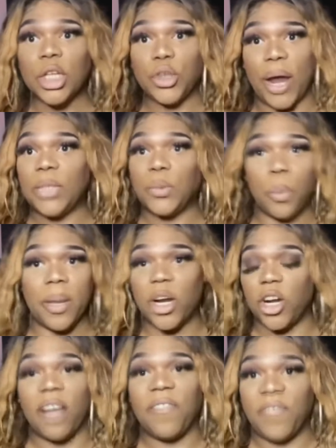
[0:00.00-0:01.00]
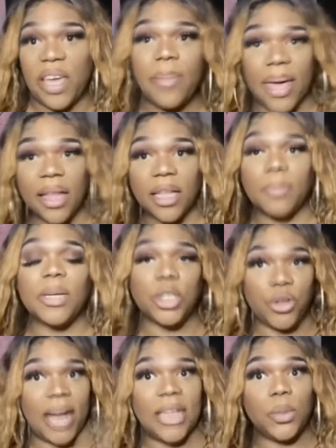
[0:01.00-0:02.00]
Trans women are not female, but
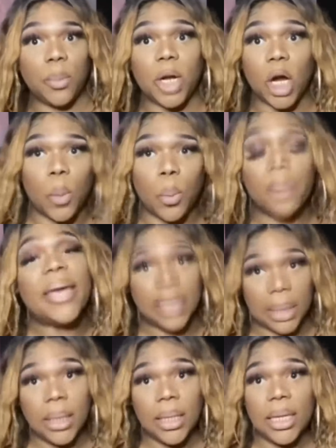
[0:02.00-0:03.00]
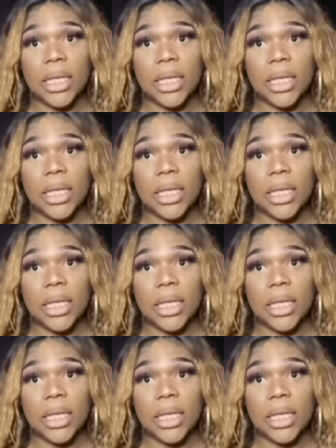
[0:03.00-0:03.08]
trans women are women.